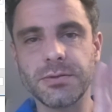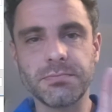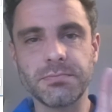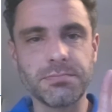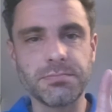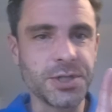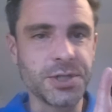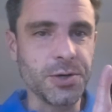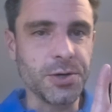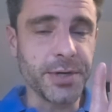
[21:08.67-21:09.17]

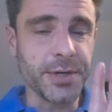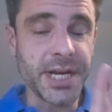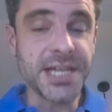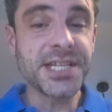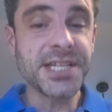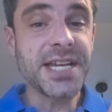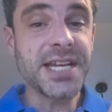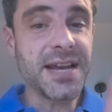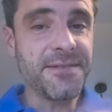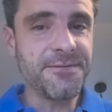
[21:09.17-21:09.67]
So when I
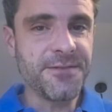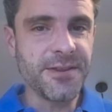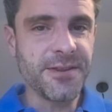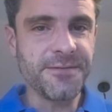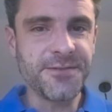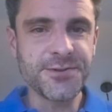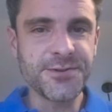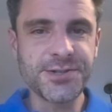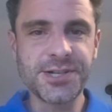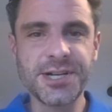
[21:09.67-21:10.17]
save for the
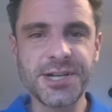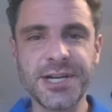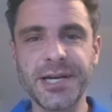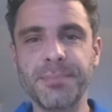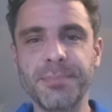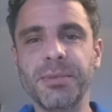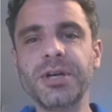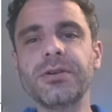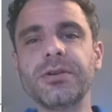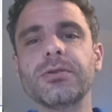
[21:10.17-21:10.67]
first
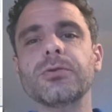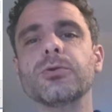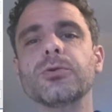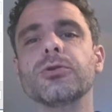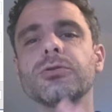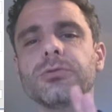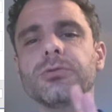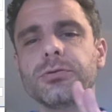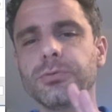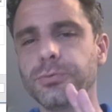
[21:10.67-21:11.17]
time,
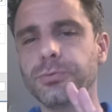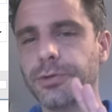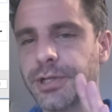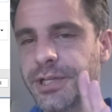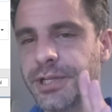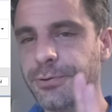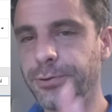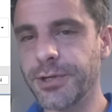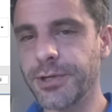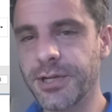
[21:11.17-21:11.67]
what do
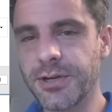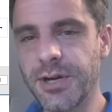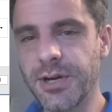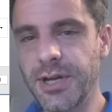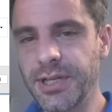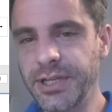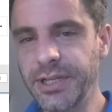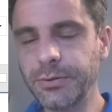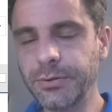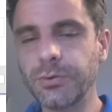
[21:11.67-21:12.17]
you want to call
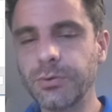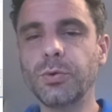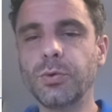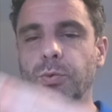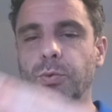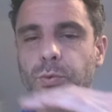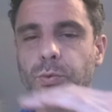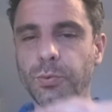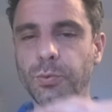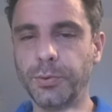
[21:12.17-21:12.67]
it?
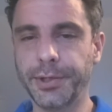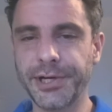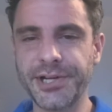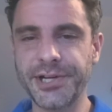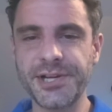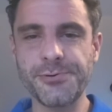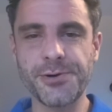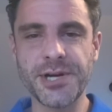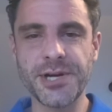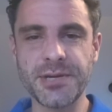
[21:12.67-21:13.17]
Where do
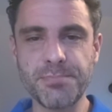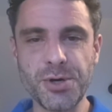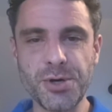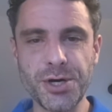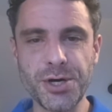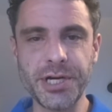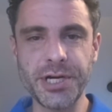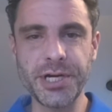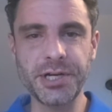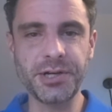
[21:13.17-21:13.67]
you want to put
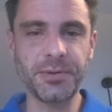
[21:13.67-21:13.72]
it?